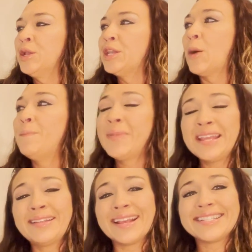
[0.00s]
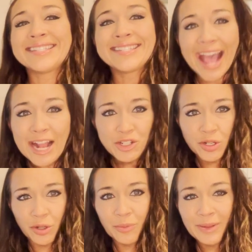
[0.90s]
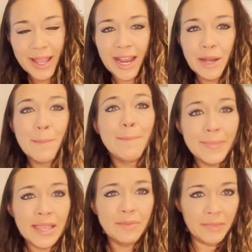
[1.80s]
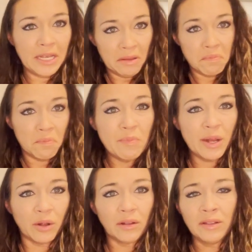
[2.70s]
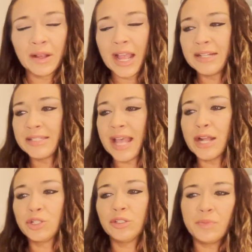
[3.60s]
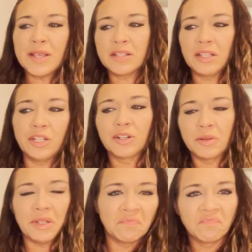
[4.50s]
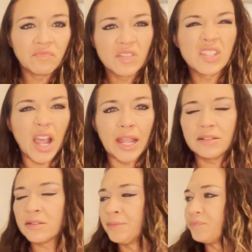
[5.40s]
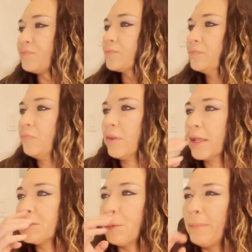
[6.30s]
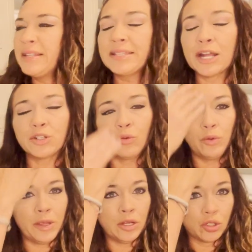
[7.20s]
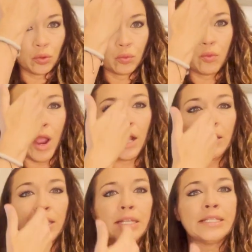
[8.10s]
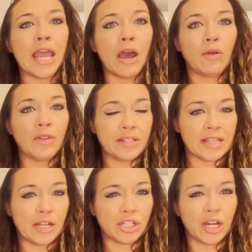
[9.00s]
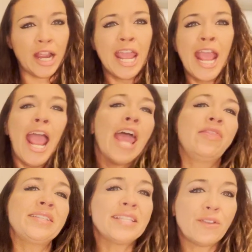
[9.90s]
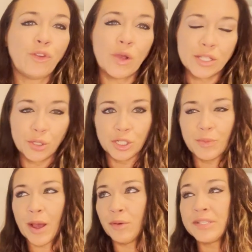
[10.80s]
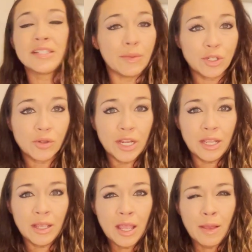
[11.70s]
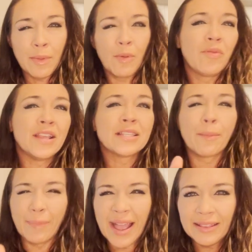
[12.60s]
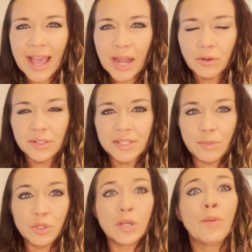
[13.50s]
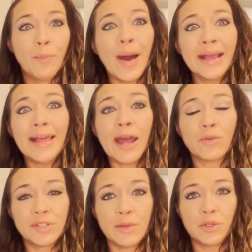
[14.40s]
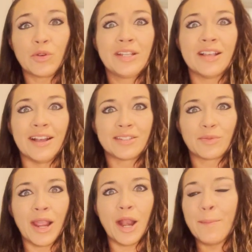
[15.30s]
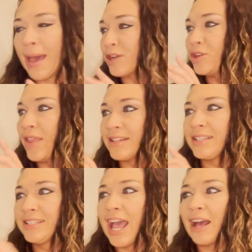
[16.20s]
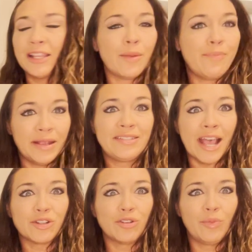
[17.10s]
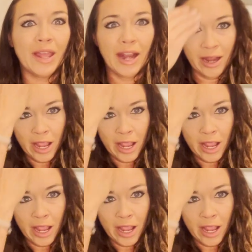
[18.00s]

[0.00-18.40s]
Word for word: Now, mid-sagittal plane, mid meaning middle, and sagittal is basically, you're going to mean sides. Okay, so mid-sagittal would be directly down the center. And this is if you guys learned about symmetry, remember things like bilateral symmetry? Bilateral symmetry is us, right? Imagine that's exactly a mid-sagittal plane